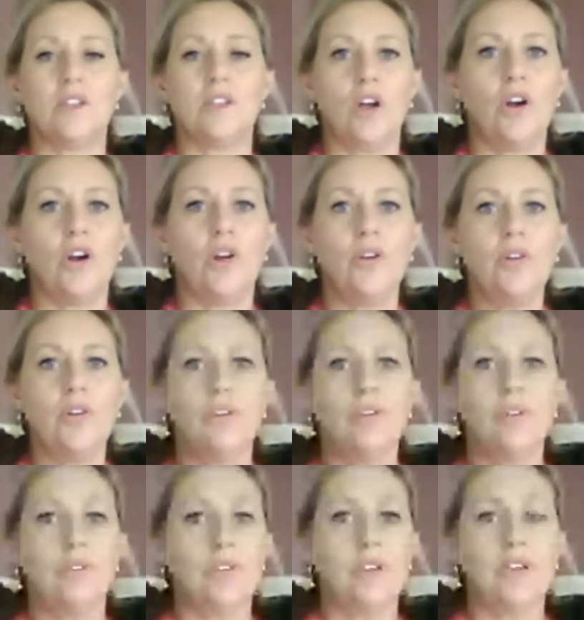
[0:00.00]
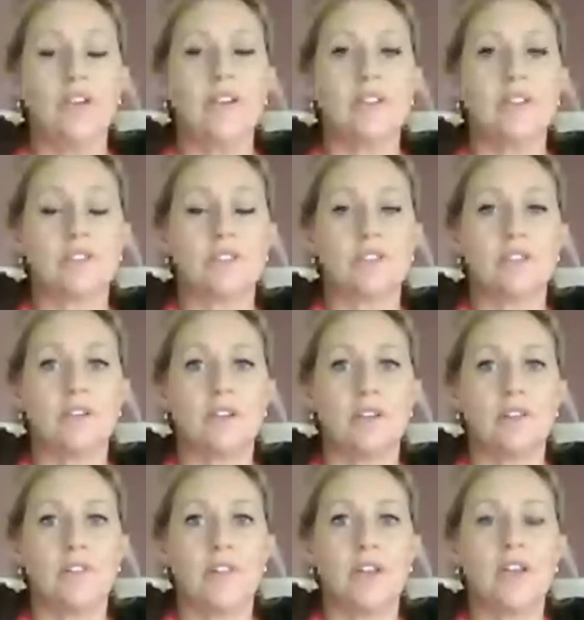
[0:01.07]
low than it is
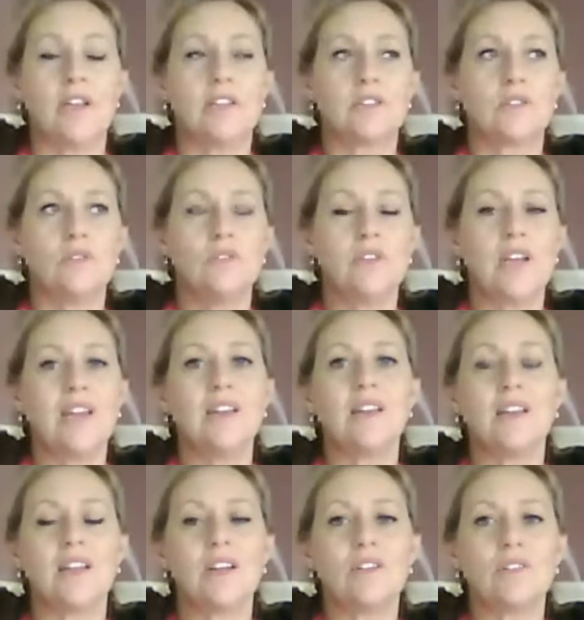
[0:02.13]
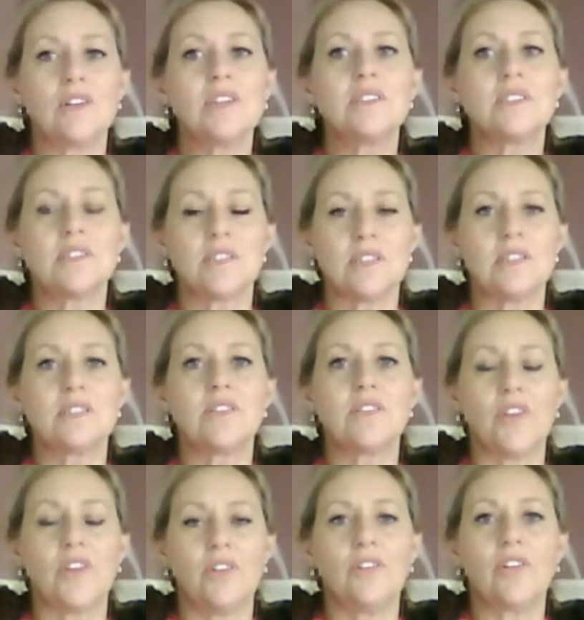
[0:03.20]
than it is good, and it increases in
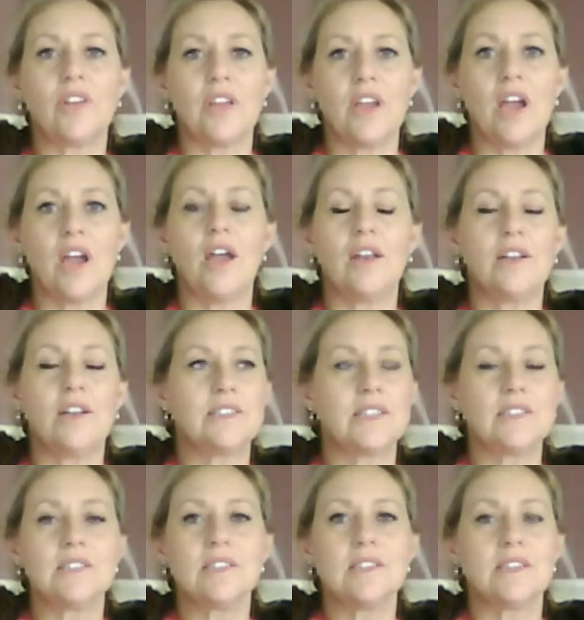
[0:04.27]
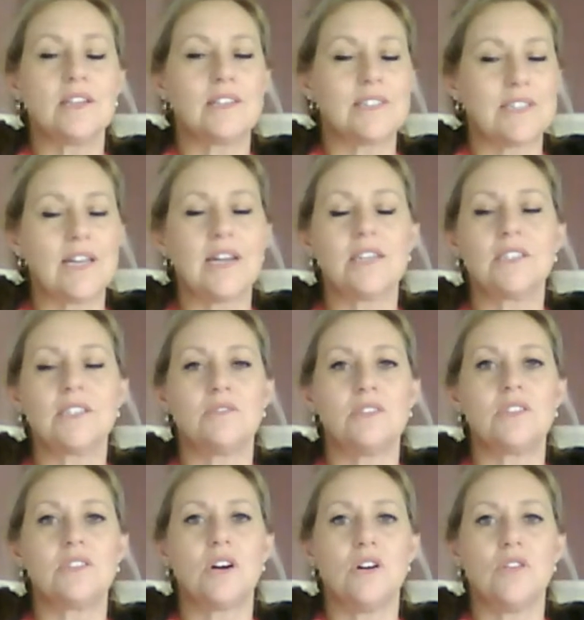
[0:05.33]
severity, and it doesn't start to
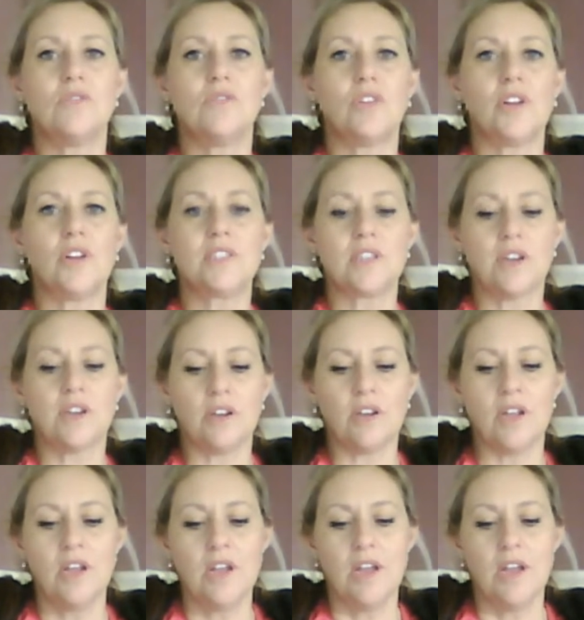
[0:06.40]
resolve on its own.